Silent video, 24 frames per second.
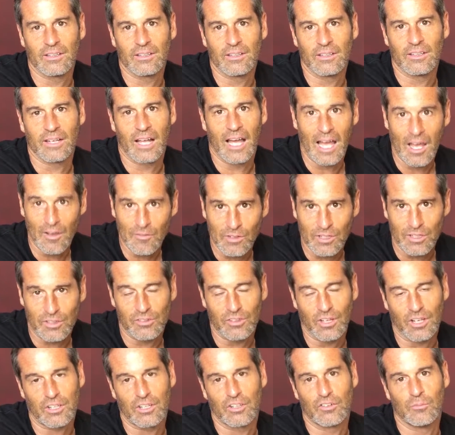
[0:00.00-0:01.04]
and have an
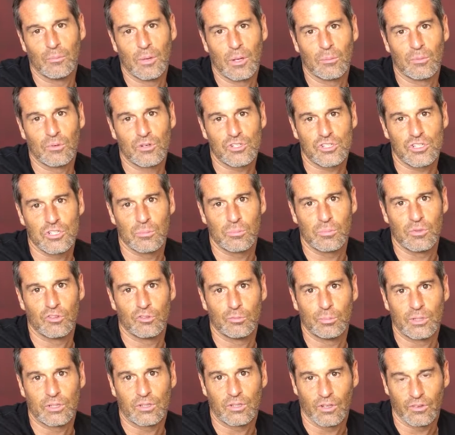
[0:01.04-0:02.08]
executive membership is
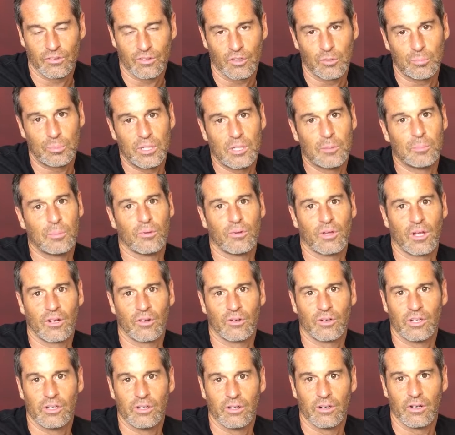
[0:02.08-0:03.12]
because of the people that
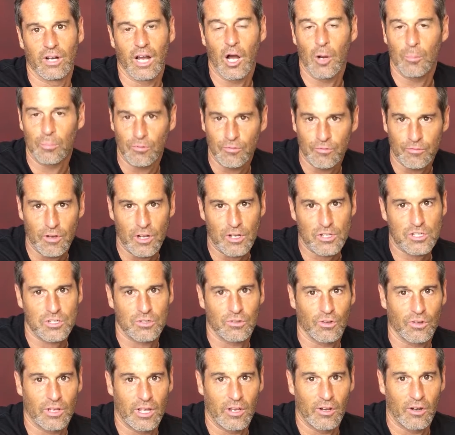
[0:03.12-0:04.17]
are here, how
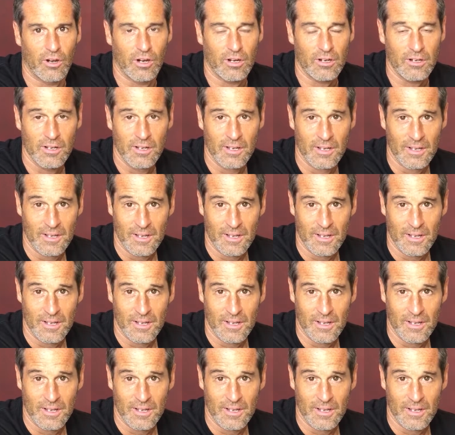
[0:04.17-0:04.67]
professional they are,